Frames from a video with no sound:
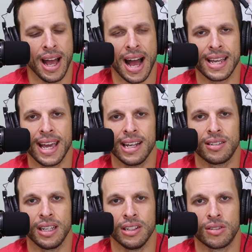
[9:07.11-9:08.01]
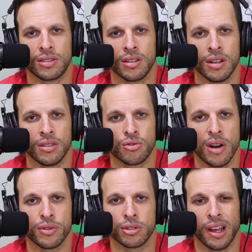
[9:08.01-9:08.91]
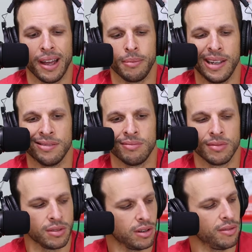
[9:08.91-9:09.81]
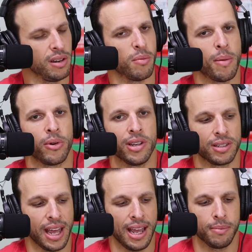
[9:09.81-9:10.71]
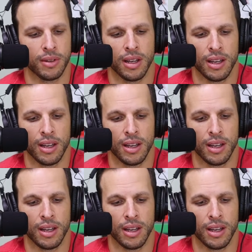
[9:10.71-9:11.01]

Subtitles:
I guess it's Trevor Sideman. I don't even remember his name.